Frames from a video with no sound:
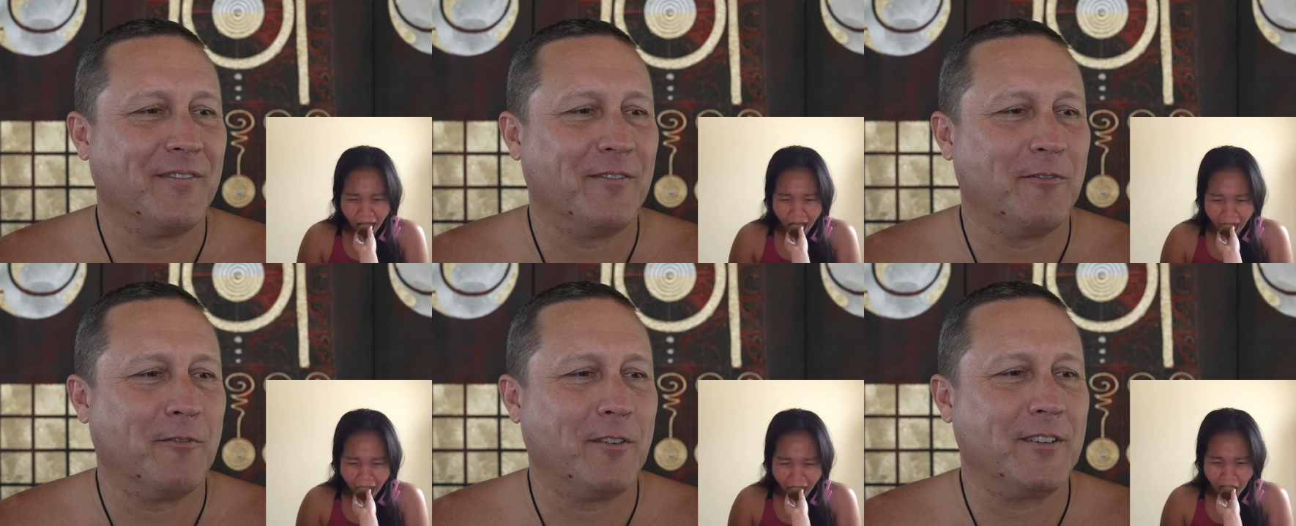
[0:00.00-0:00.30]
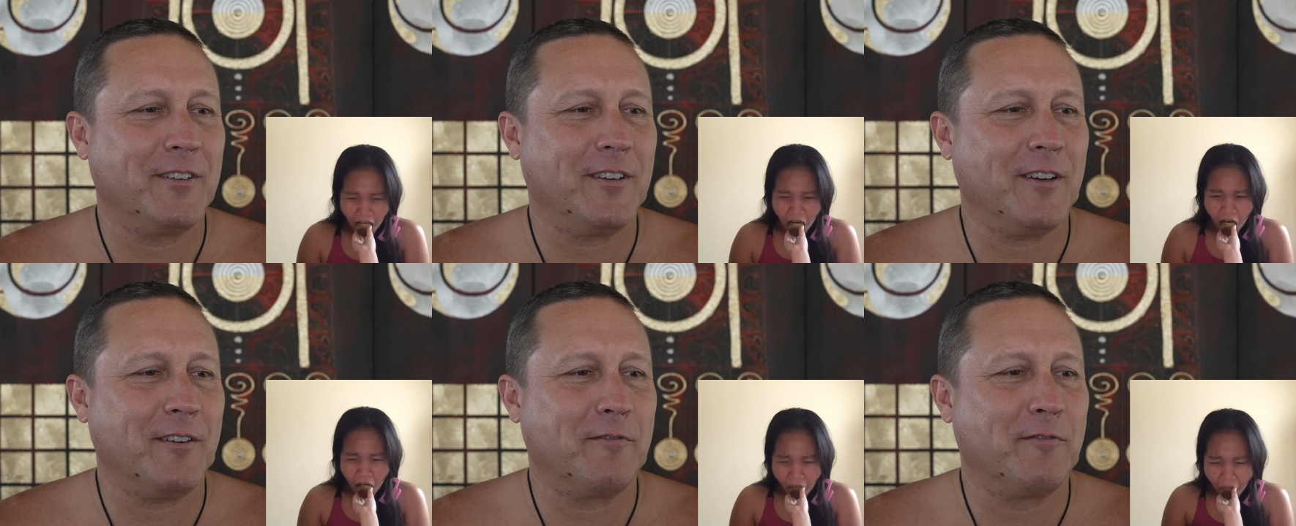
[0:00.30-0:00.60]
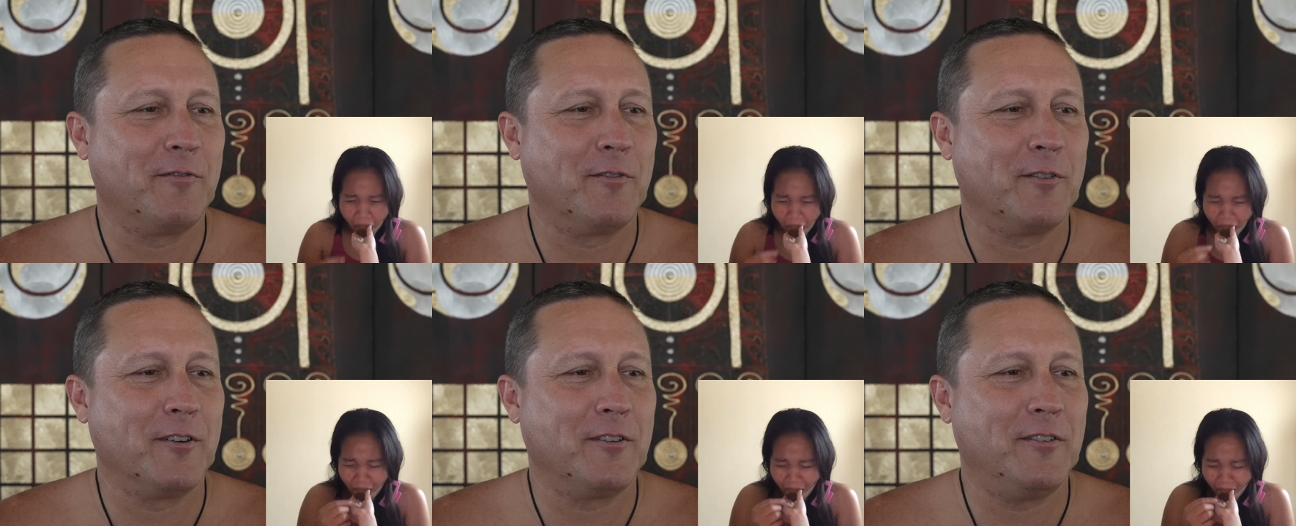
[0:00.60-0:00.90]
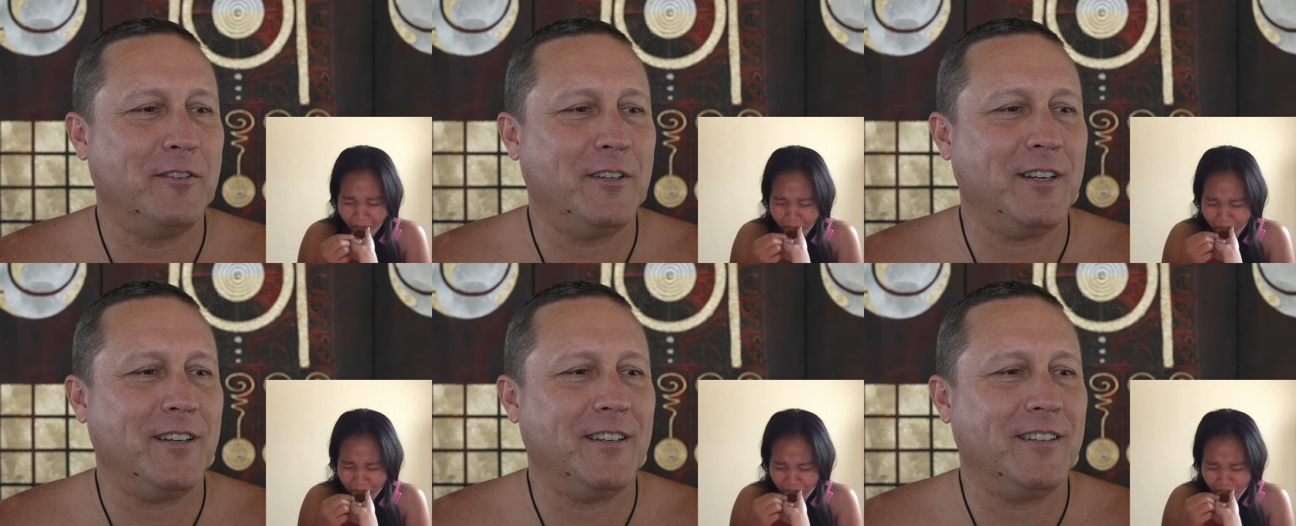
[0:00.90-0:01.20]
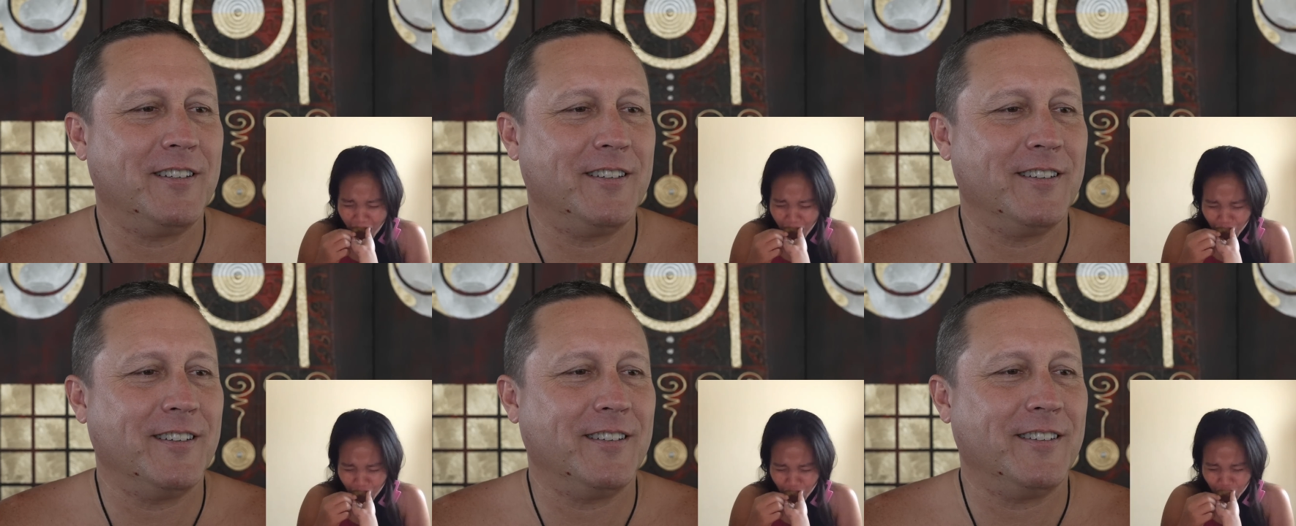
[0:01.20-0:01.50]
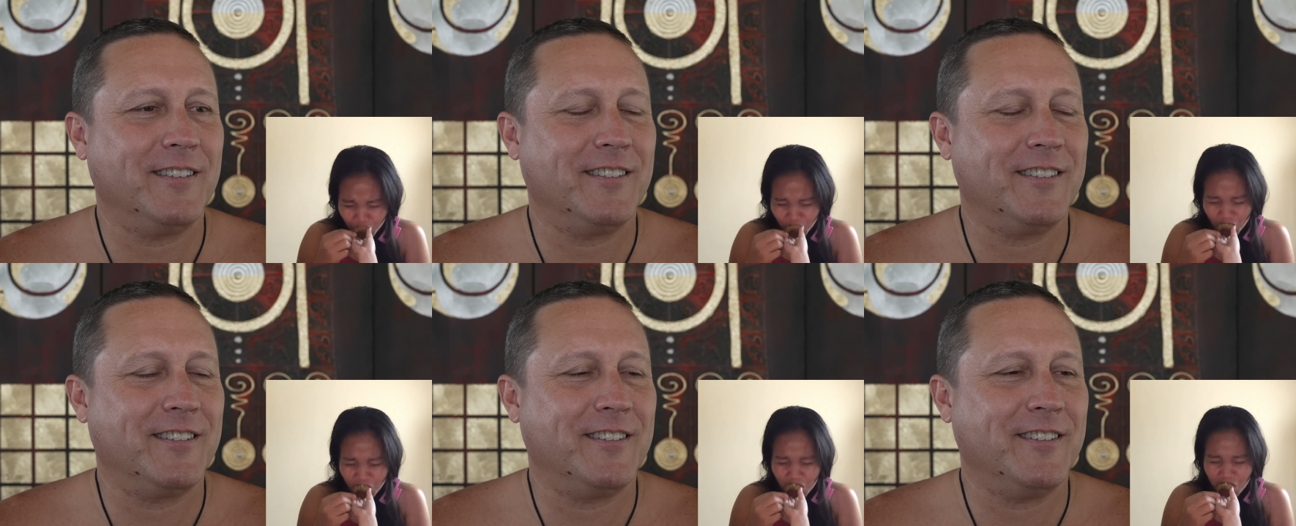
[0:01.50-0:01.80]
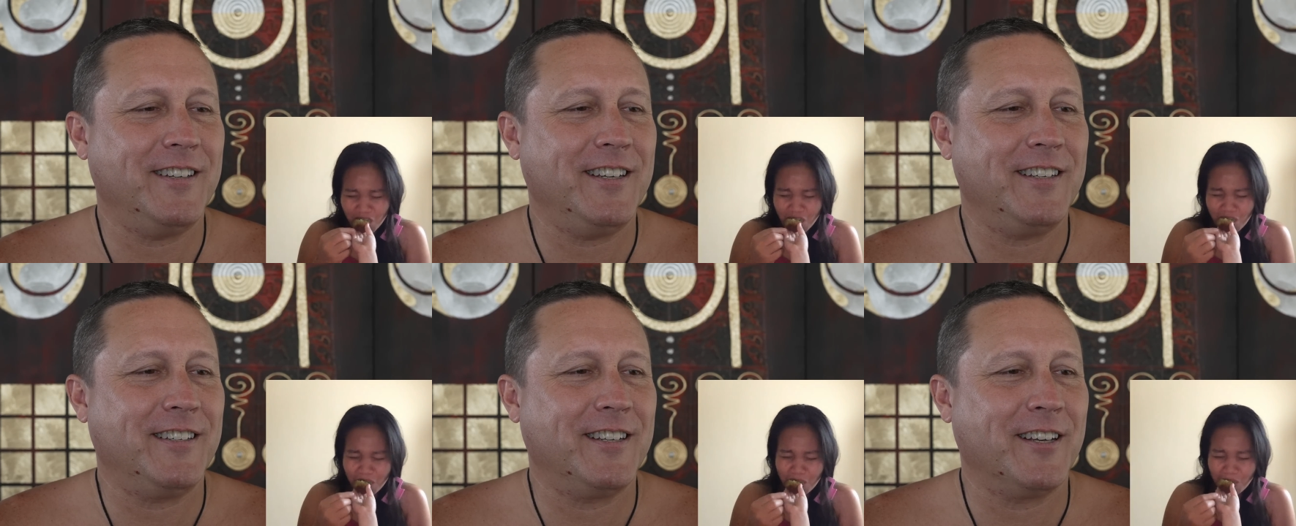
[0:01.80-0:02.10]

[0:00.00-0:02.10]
Speaker 1: Watch out, Forrest G. She'll eat